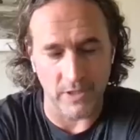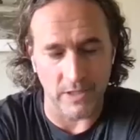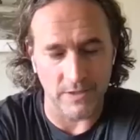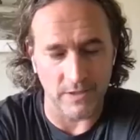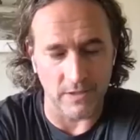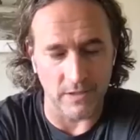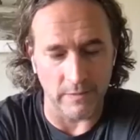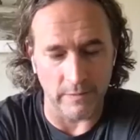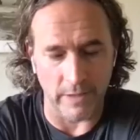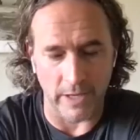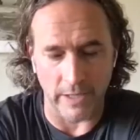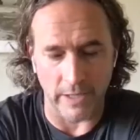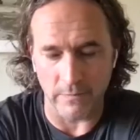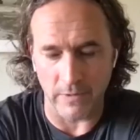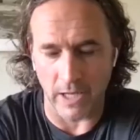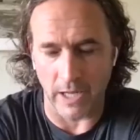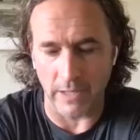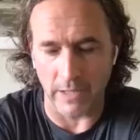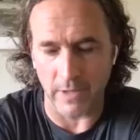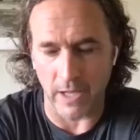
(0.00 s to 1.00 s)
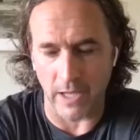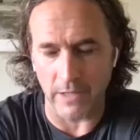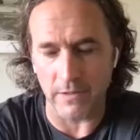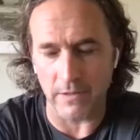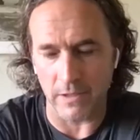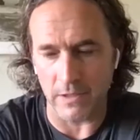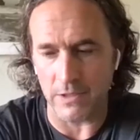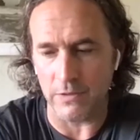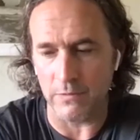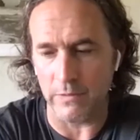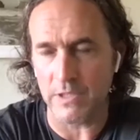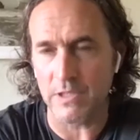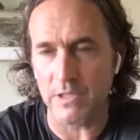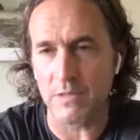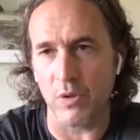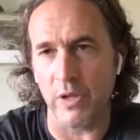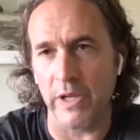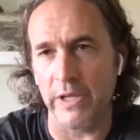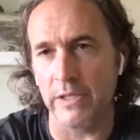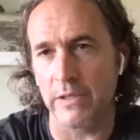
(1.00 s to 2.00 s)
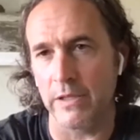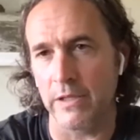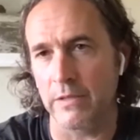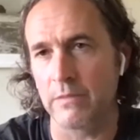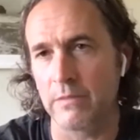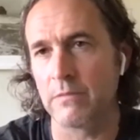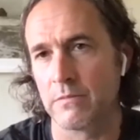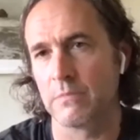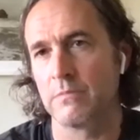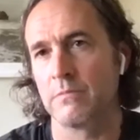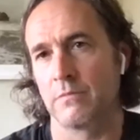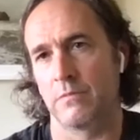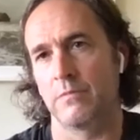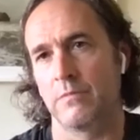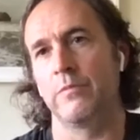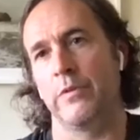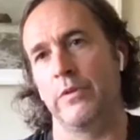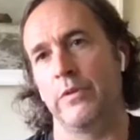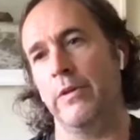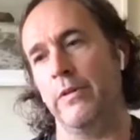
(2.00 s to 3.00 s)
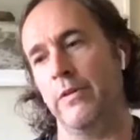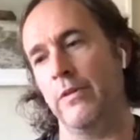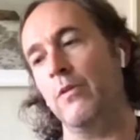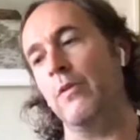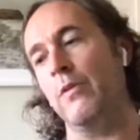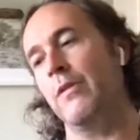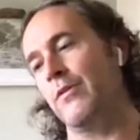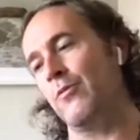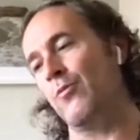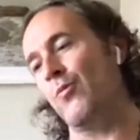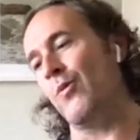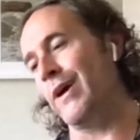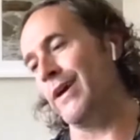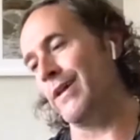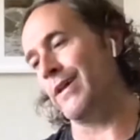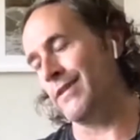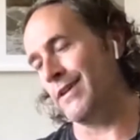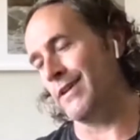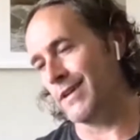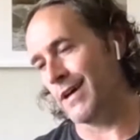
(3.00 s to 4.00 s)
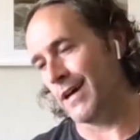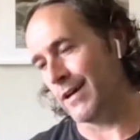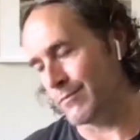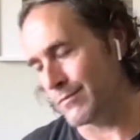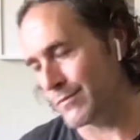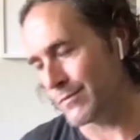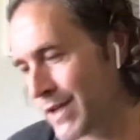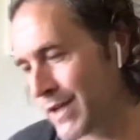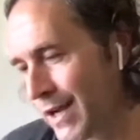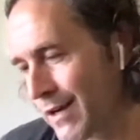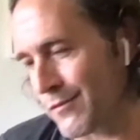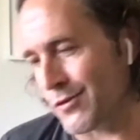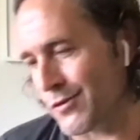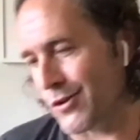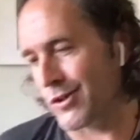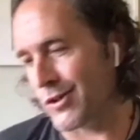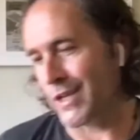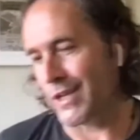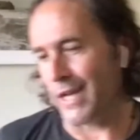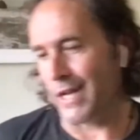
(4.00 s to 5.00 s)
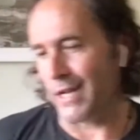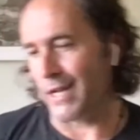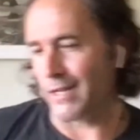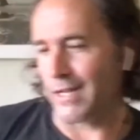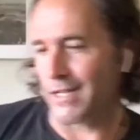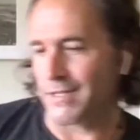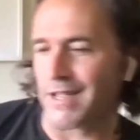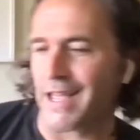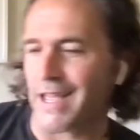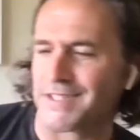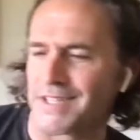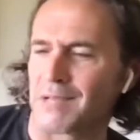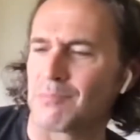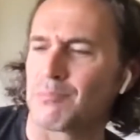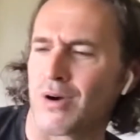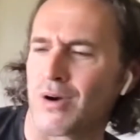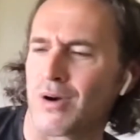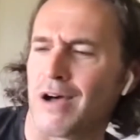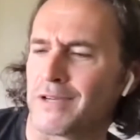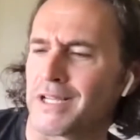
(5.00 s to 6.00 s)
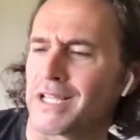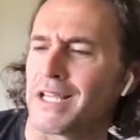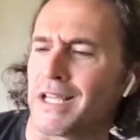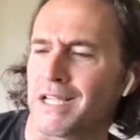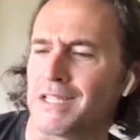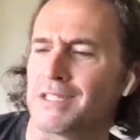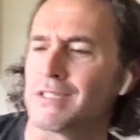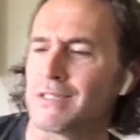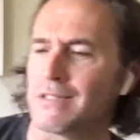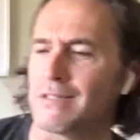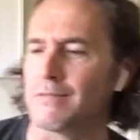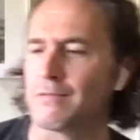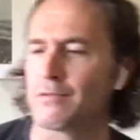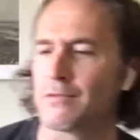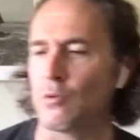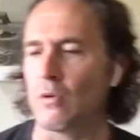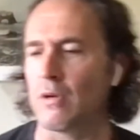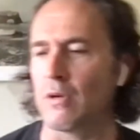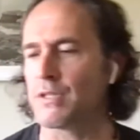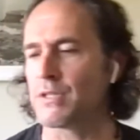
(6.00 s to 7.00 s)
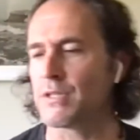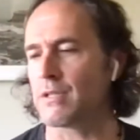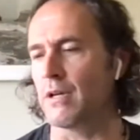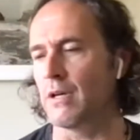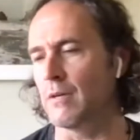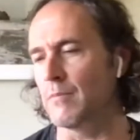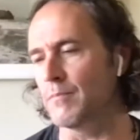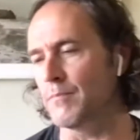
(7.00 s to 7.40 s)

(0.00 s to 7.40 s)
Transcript: I think you explained it the way that I'm kind of looking at it as a provocation, of course.